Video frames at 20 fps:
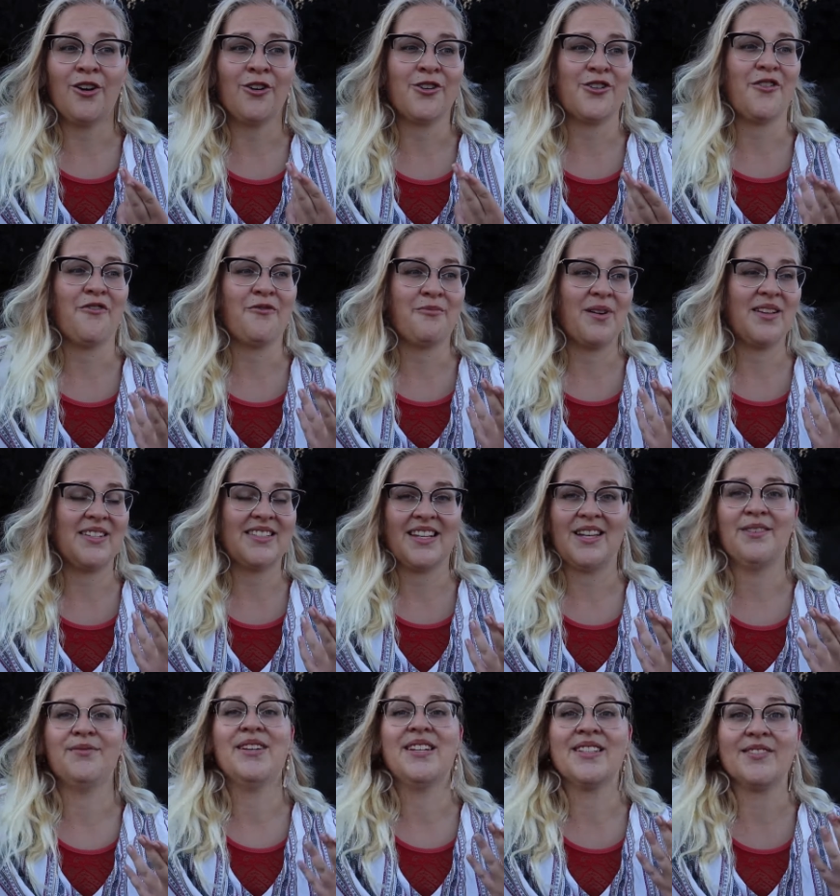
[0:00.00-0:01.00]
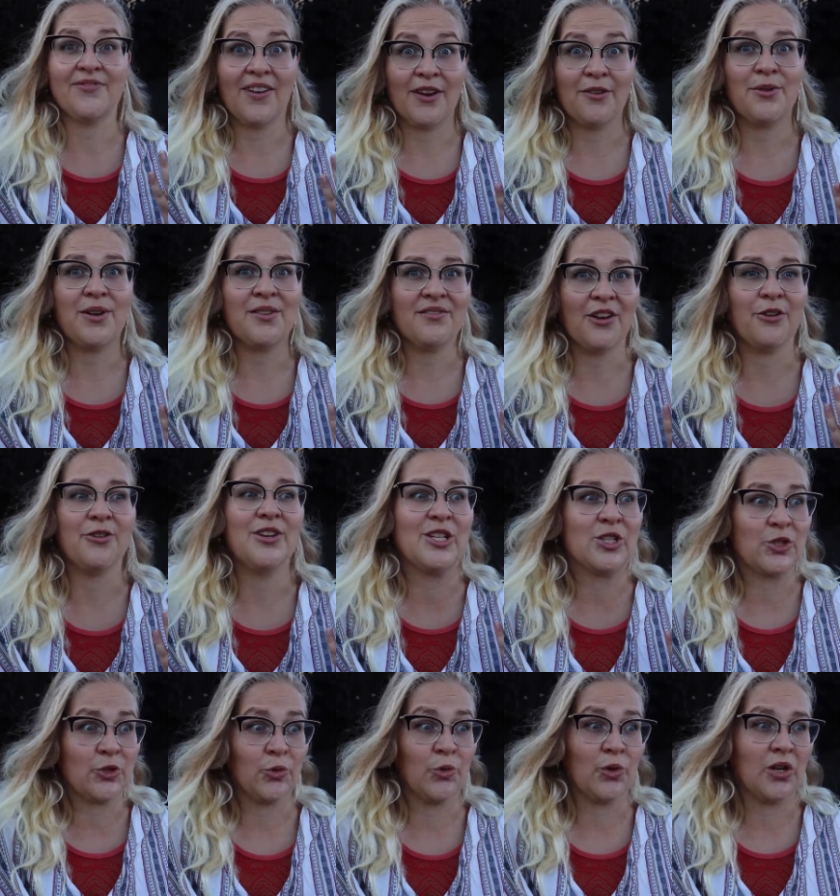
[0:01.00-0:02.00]
out of my savings very, very
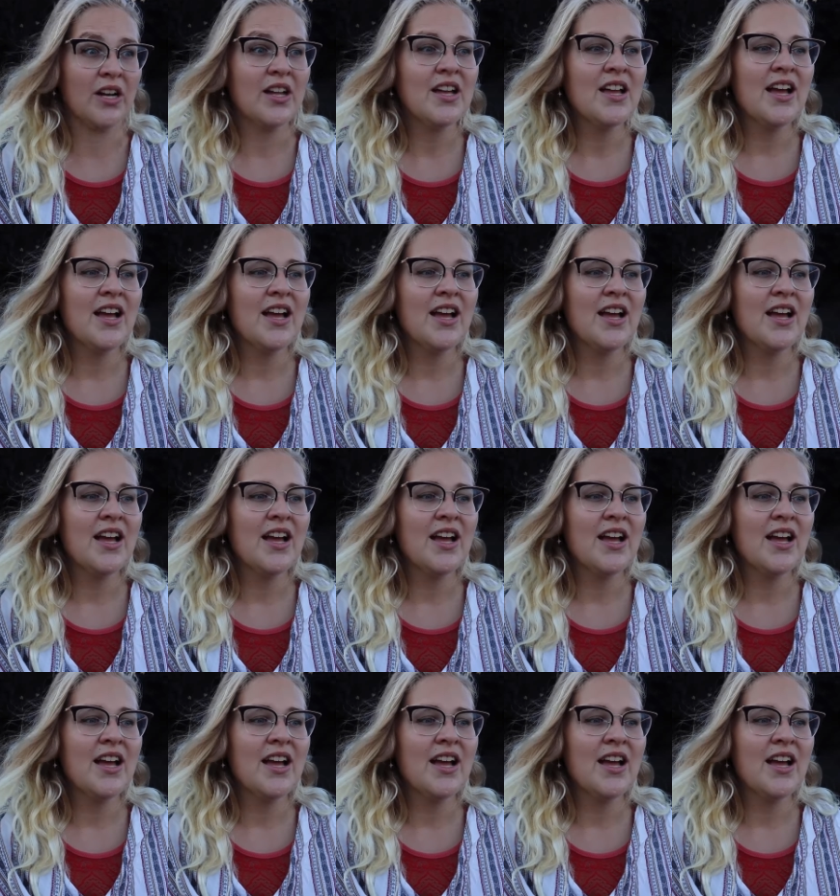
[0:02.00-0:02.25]
soon.